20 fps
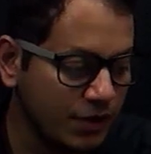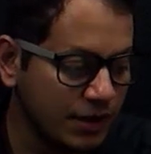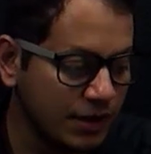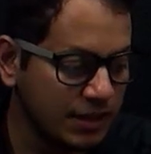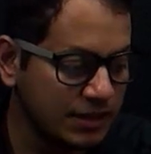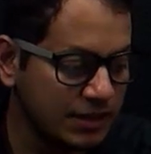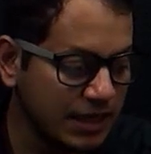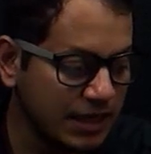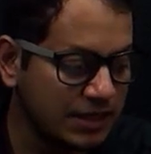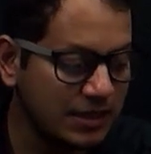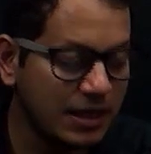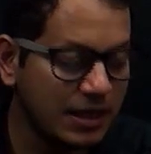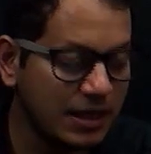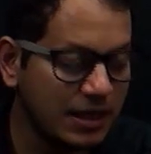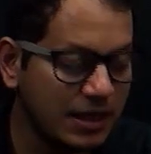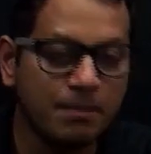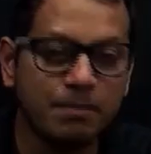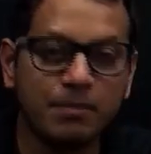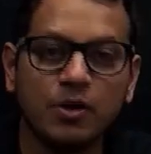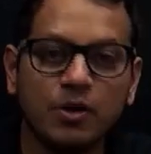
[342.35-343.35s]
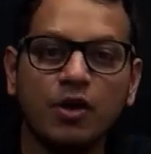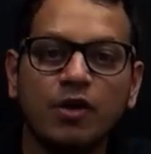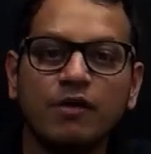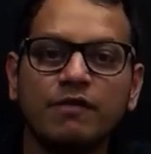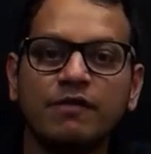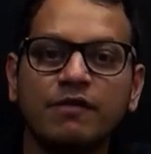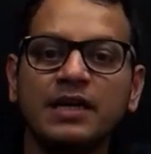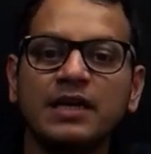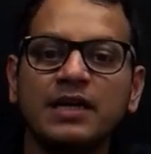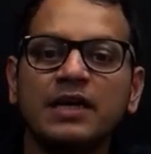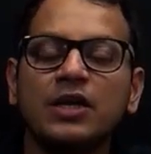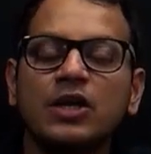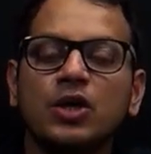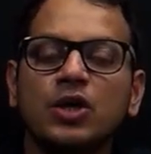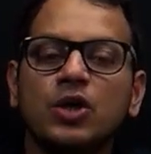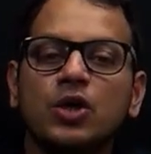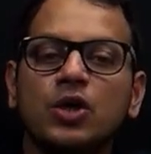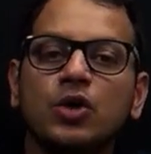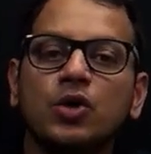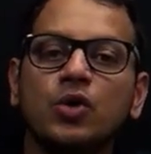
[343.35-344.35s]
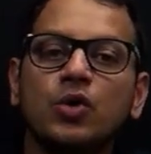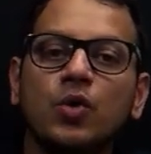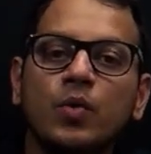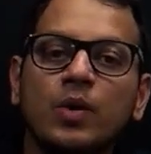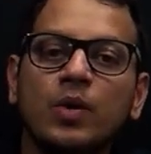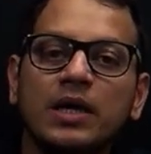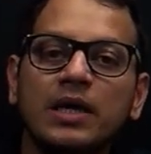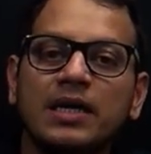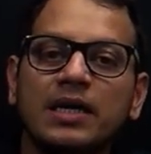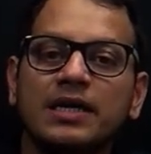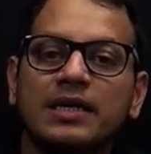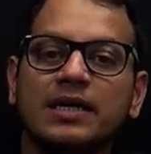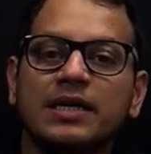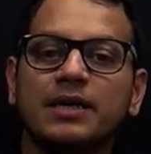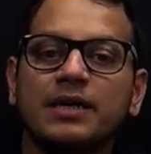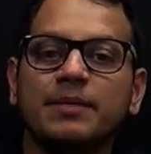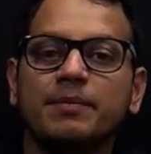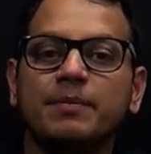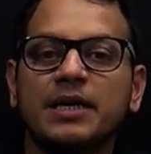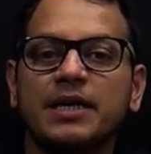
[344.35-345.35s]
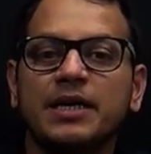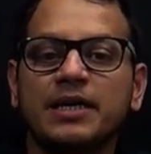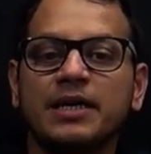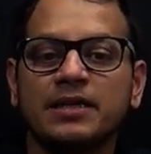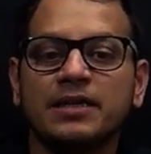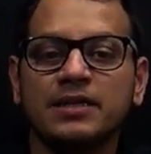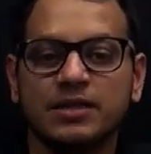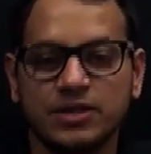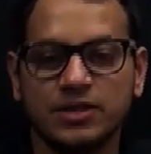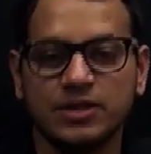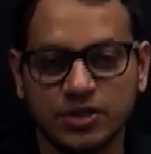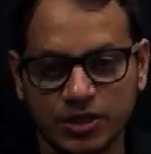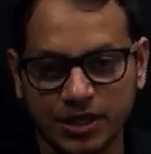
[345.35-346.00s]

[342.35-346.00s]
an example of an lower riparian state.